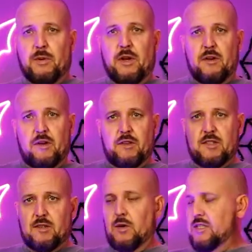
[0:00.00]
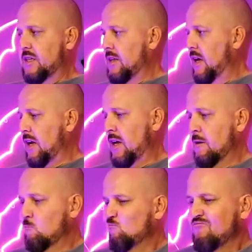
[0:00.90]
printer here, this noisy thing.
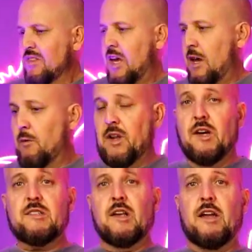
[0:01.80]
And what else I